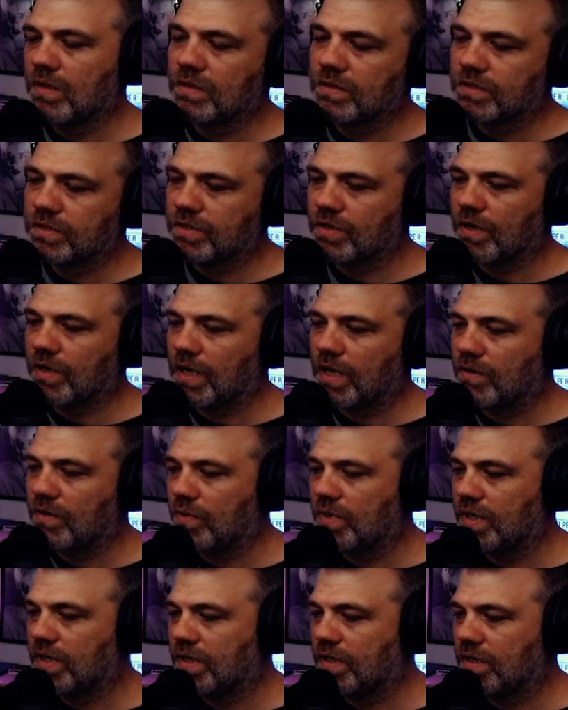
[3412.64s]
So I don't
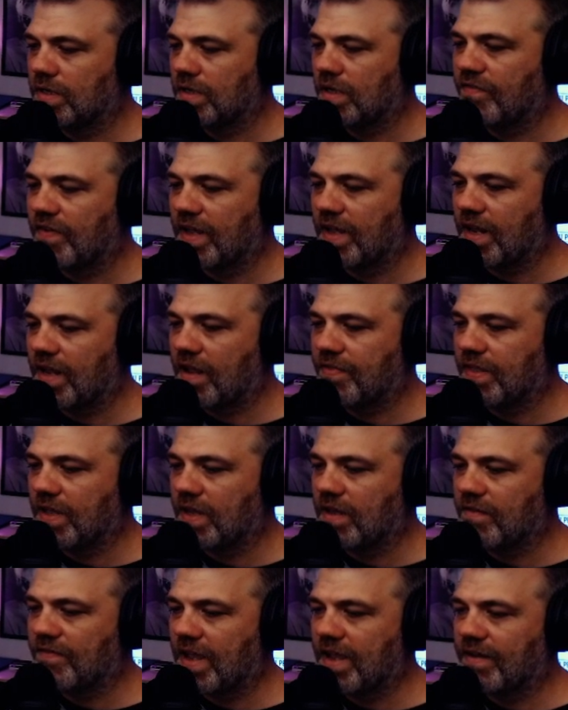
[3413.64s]
want to. I think
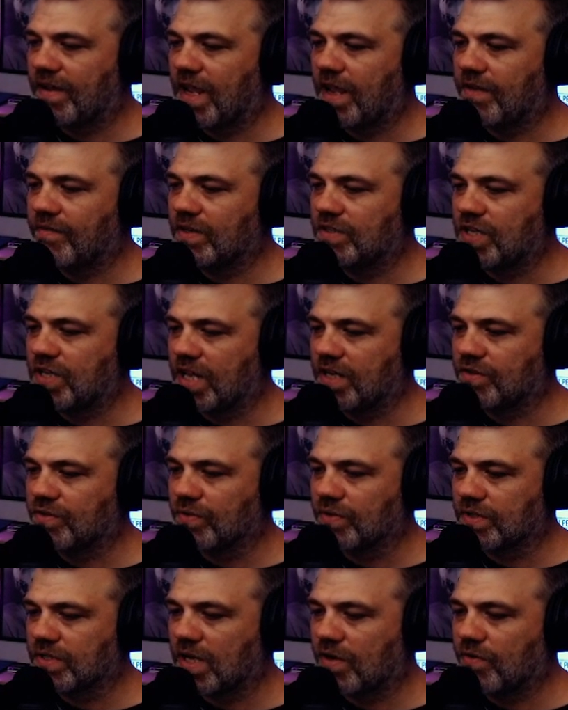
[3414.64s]
if I gave it
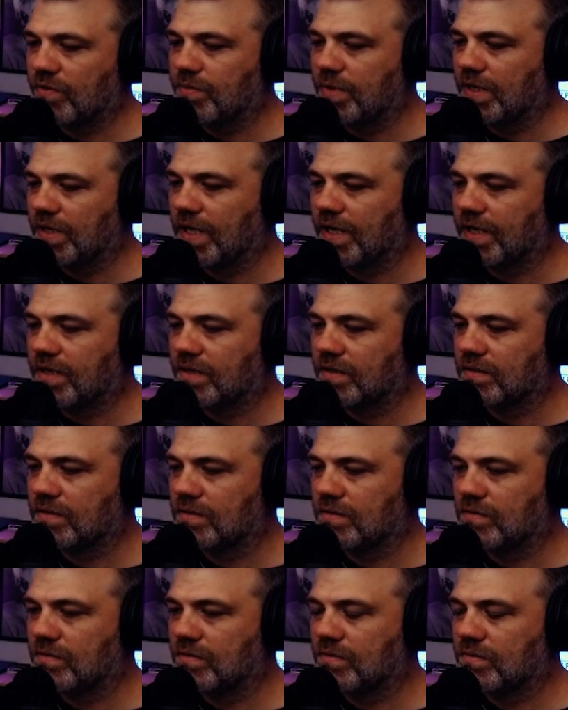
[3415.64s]
tendrils, I would be like
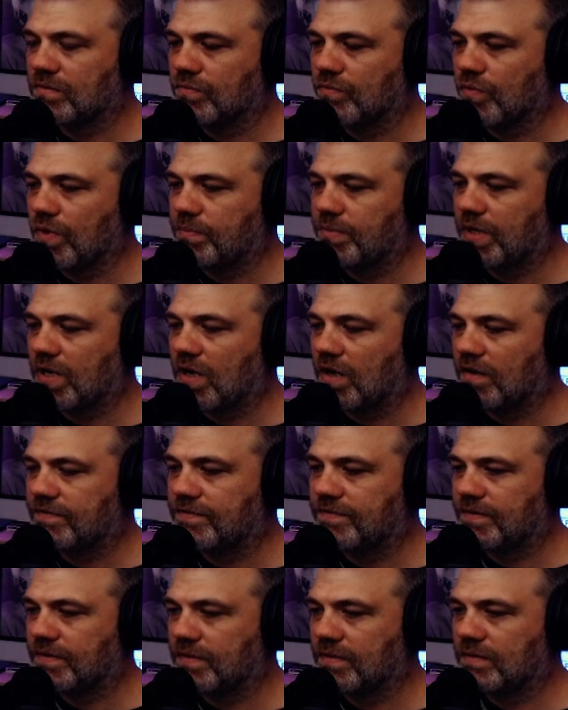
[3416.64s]
ripping
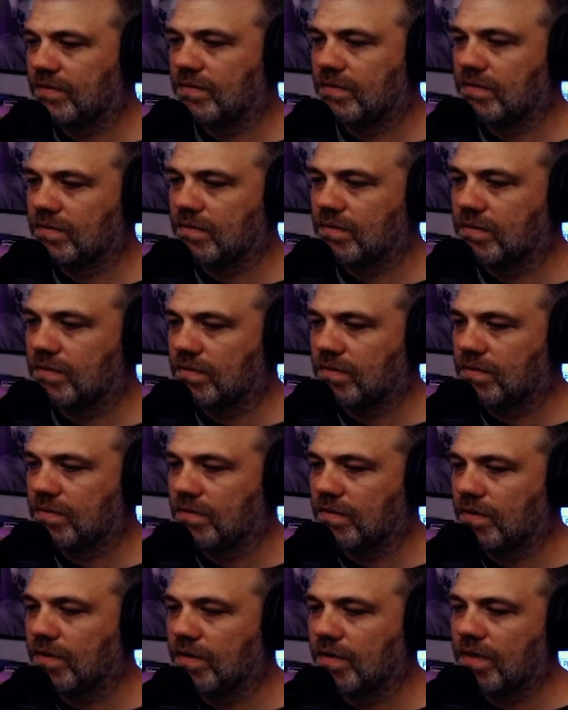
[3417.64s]
off,
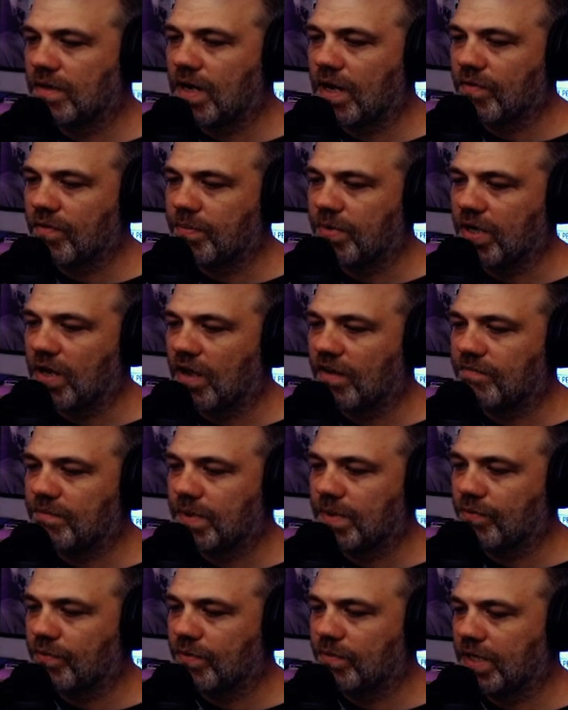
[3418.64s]
or not ripping off, but
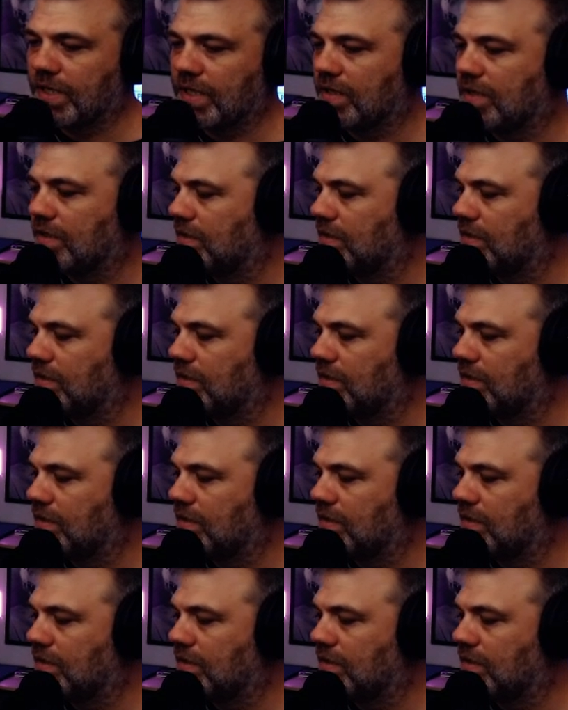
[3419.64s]
it would be.